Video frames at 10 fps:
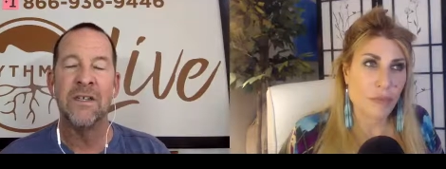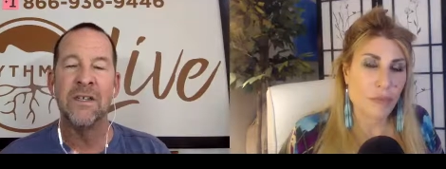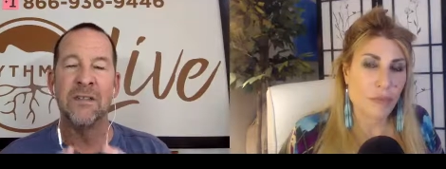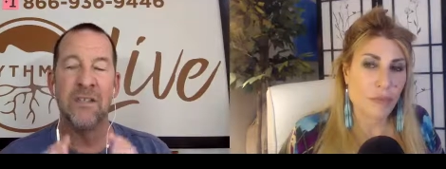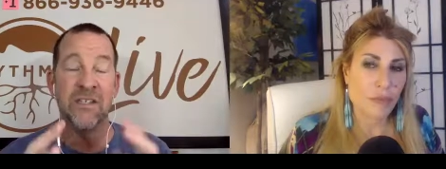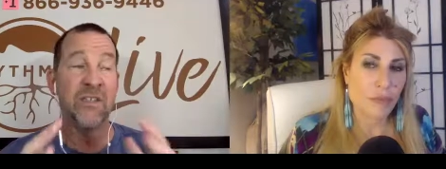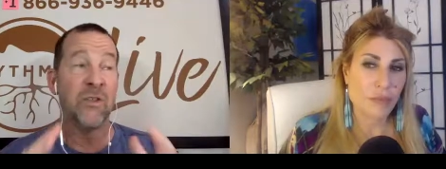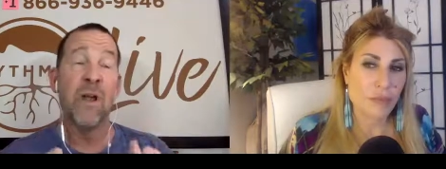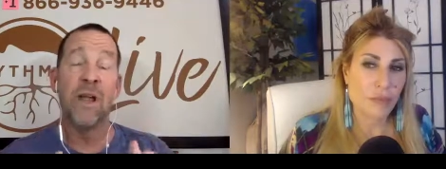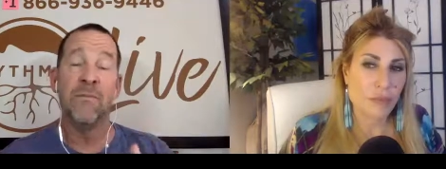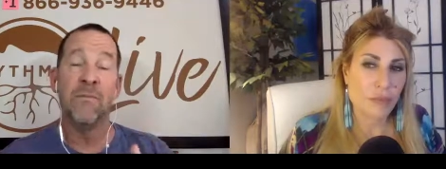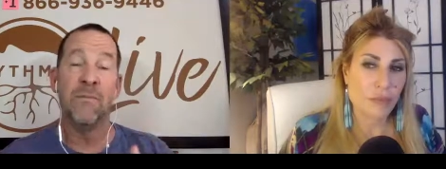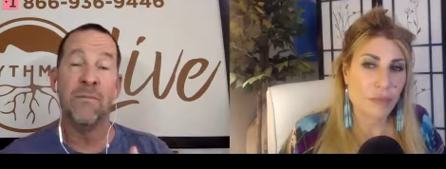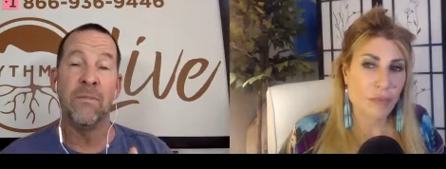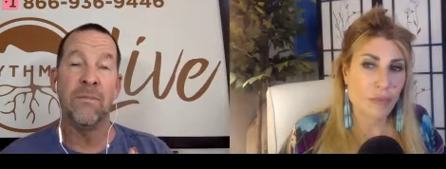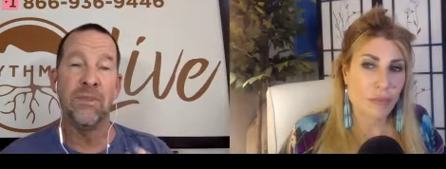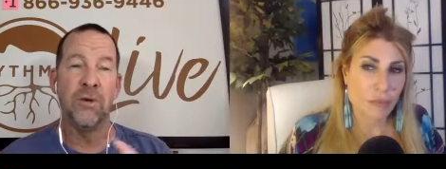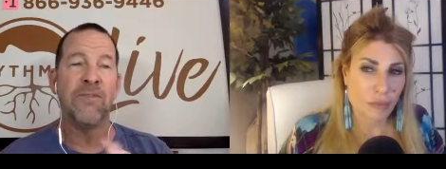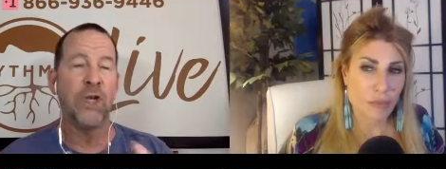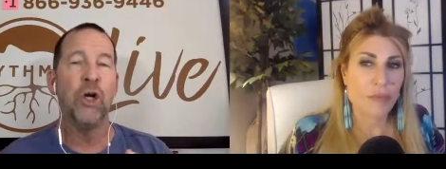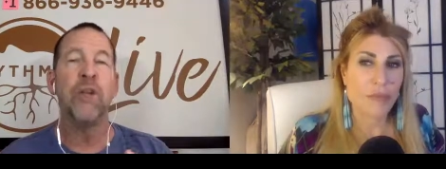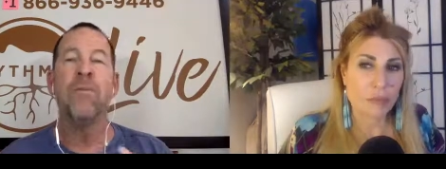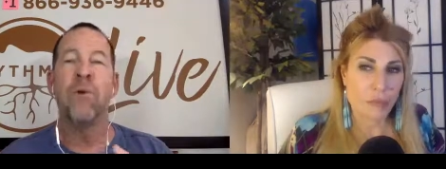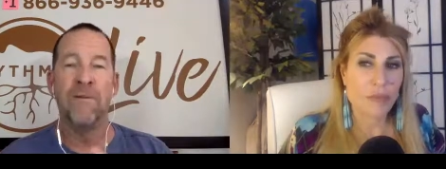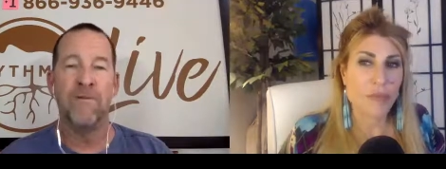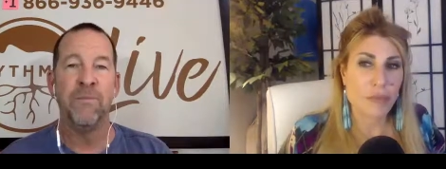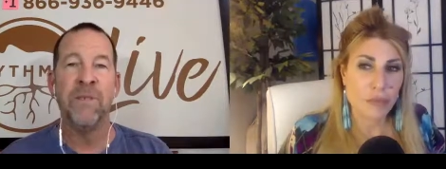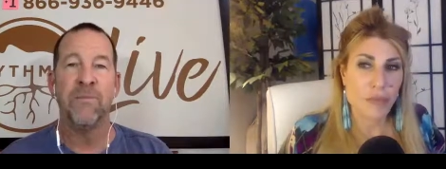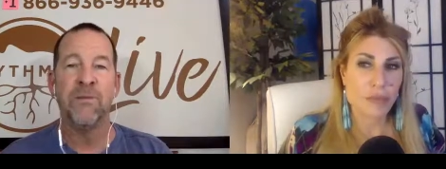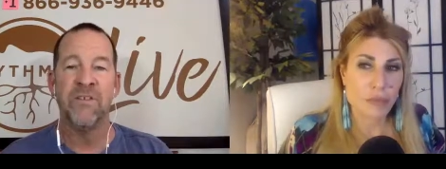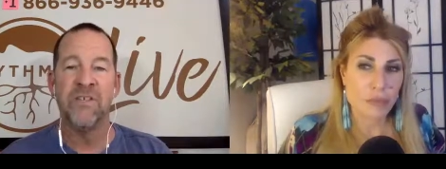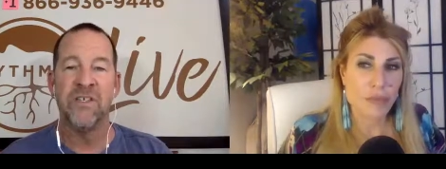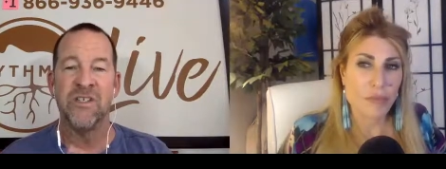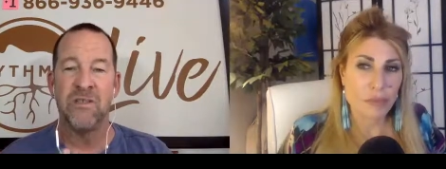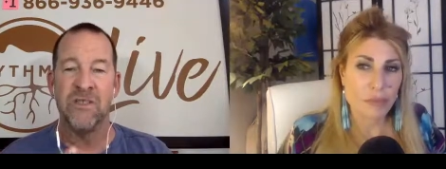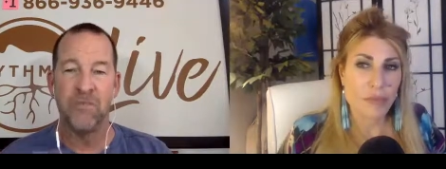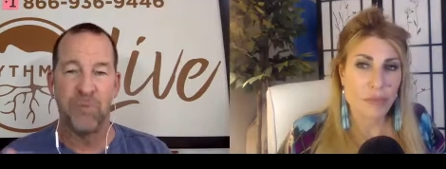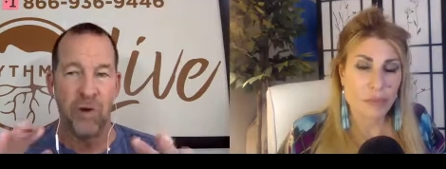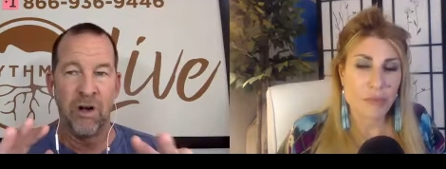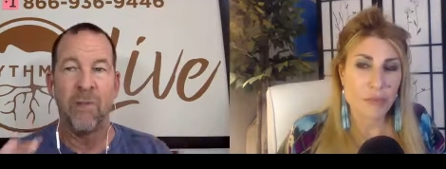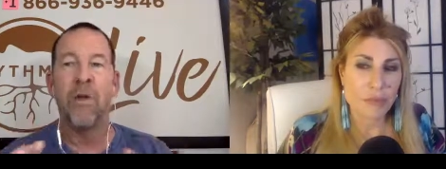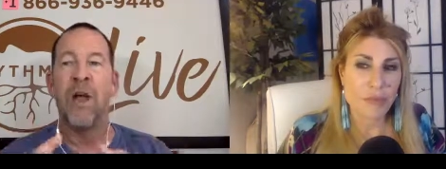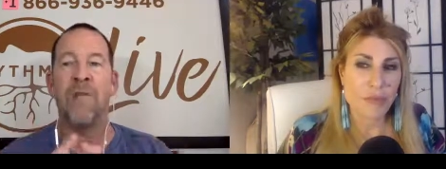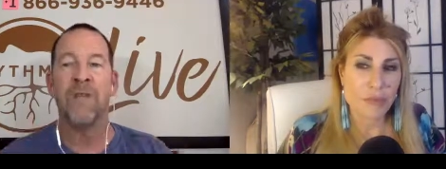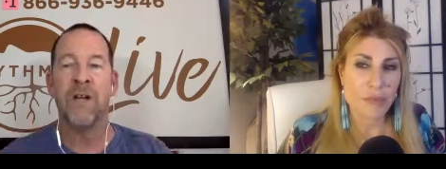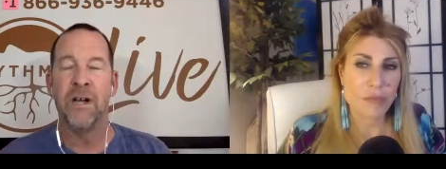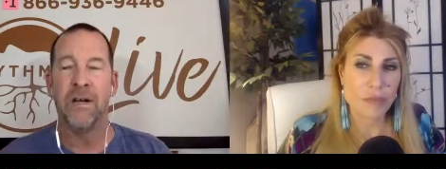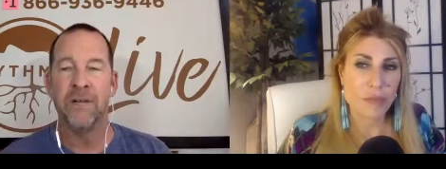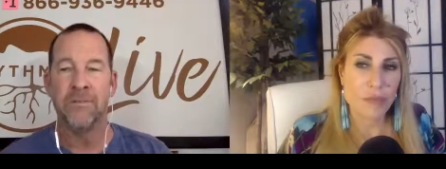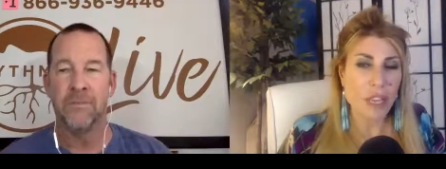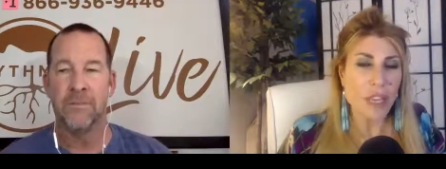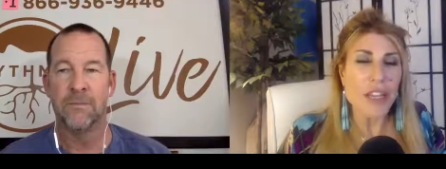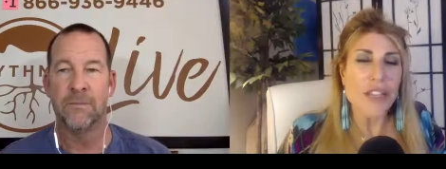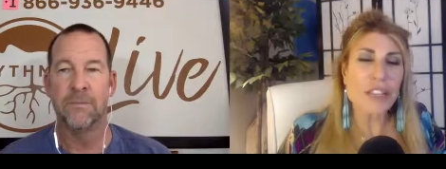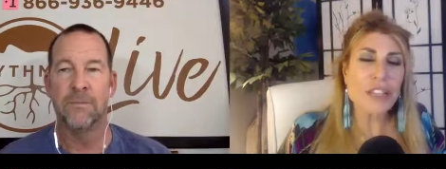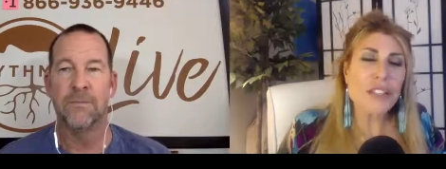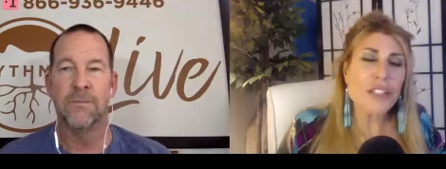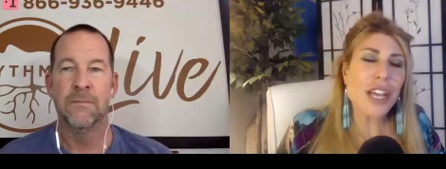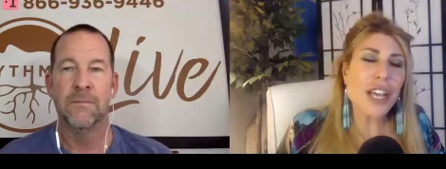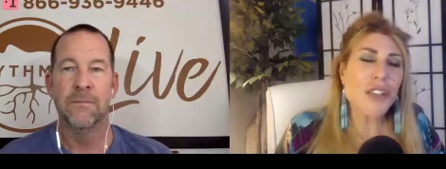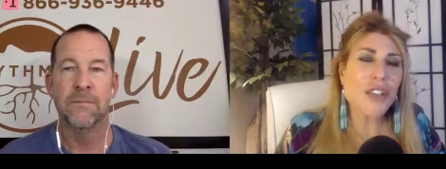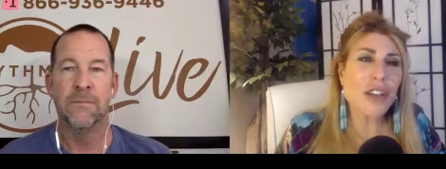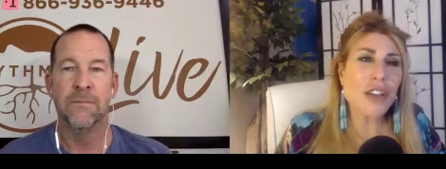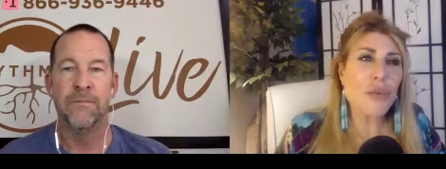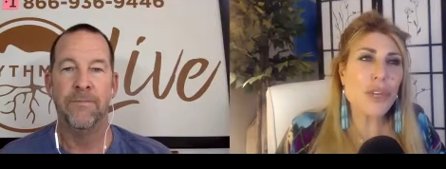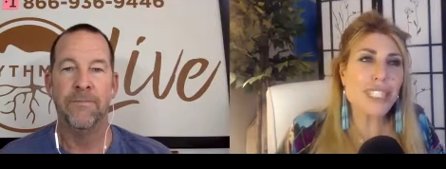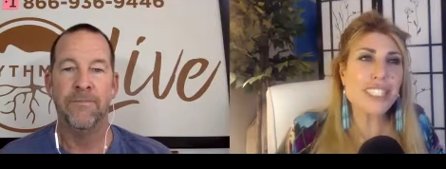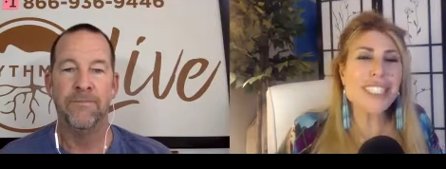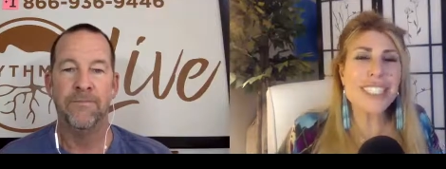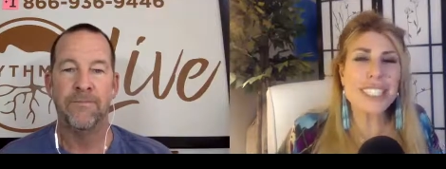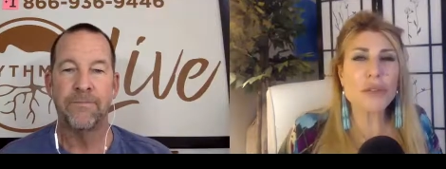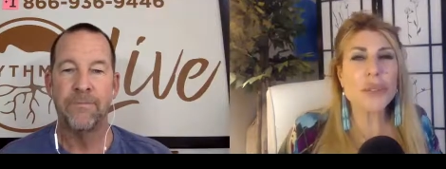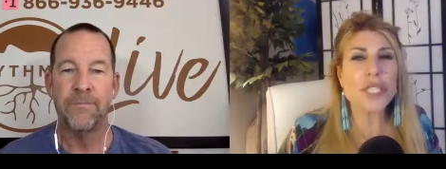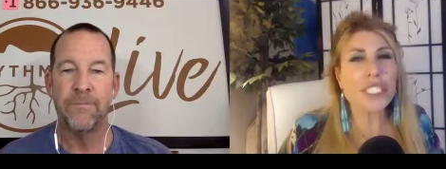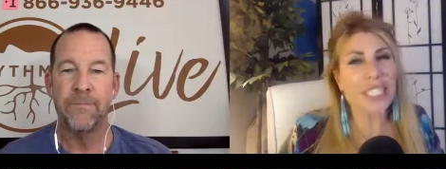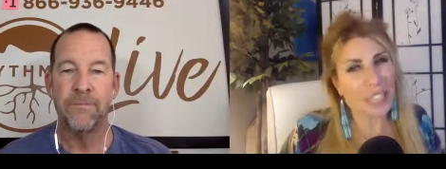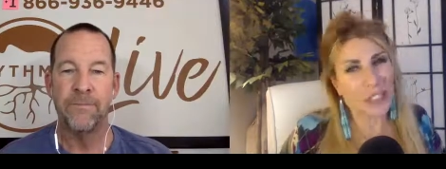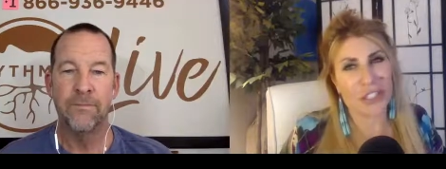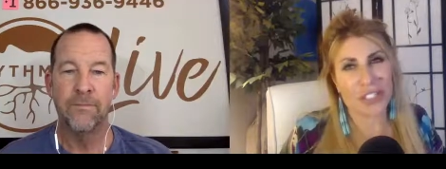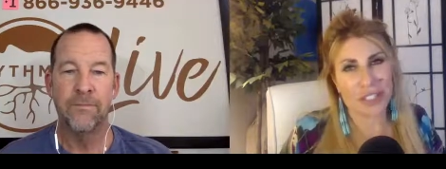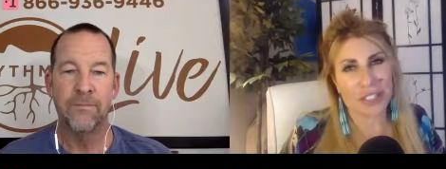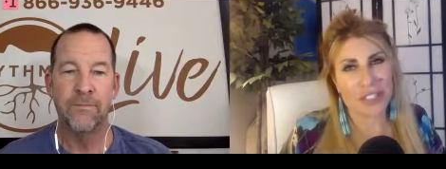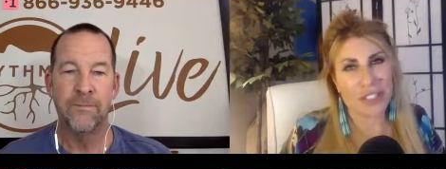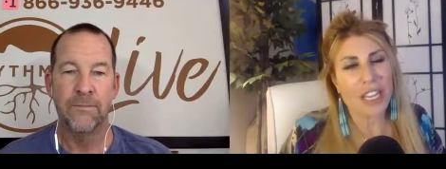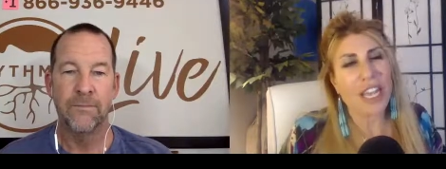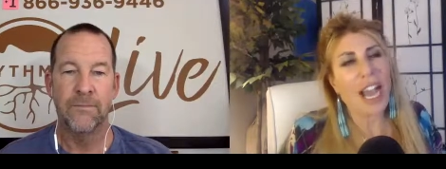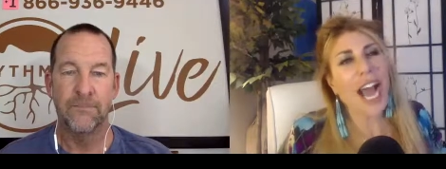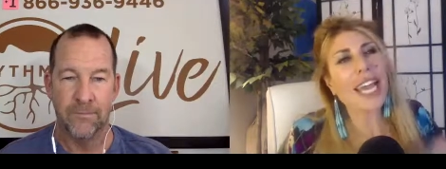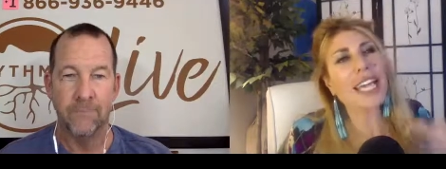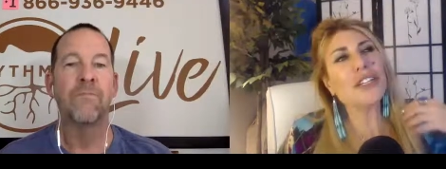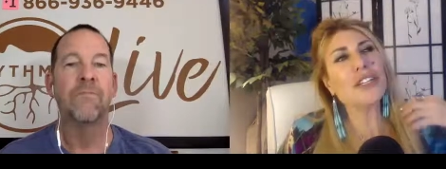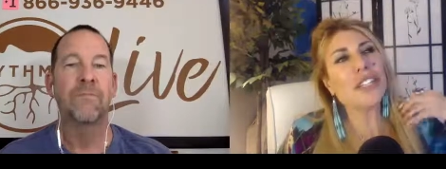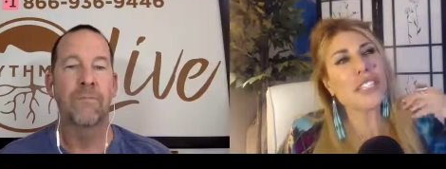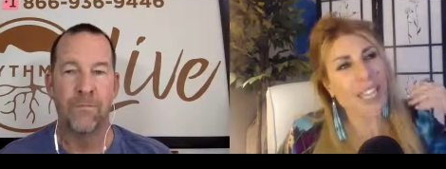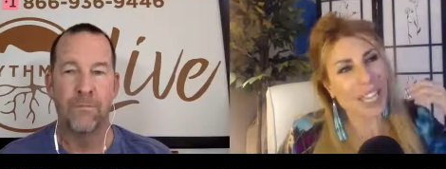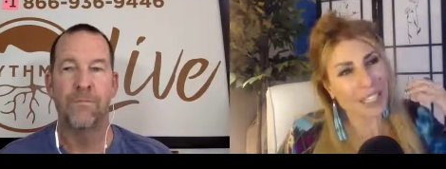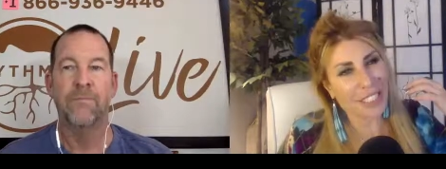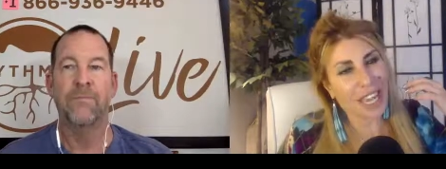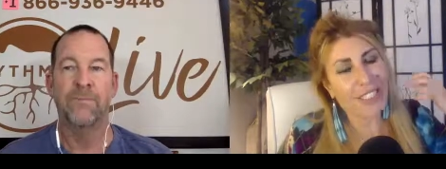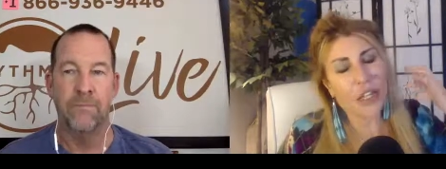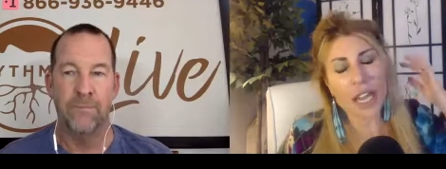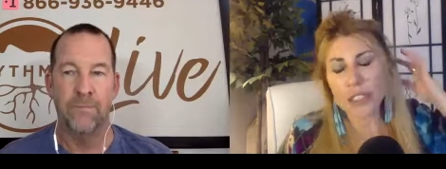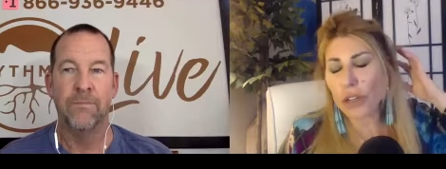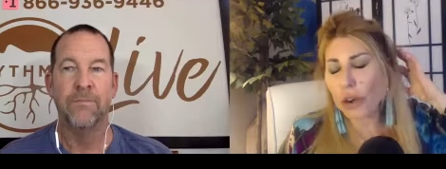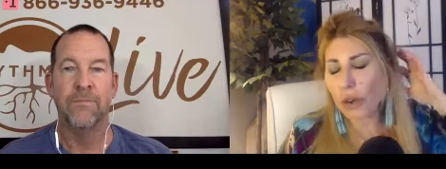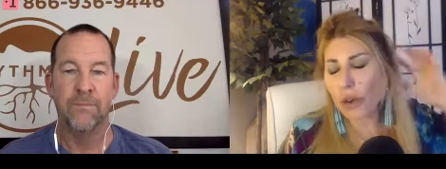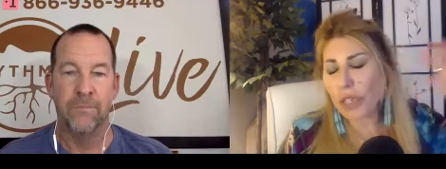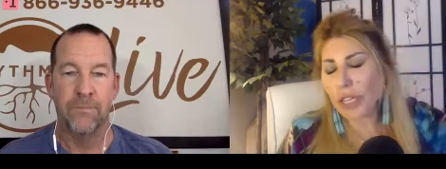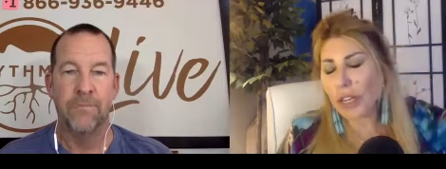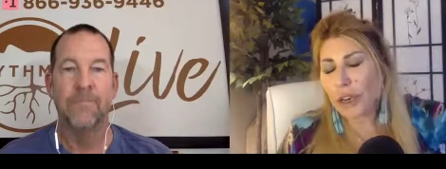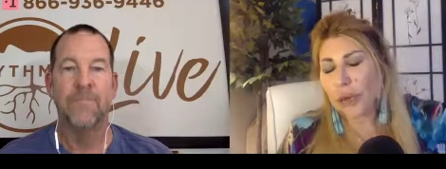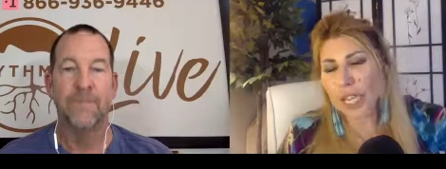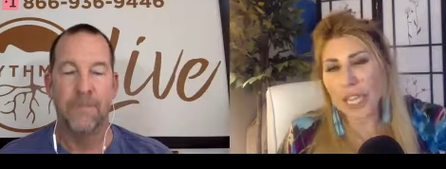Speaker 1: this is the right sort of turning point for people, is this program we offer here.
Speaker 2: So Dr. Jeff, what's the deal with addiction? I understand. I totally know and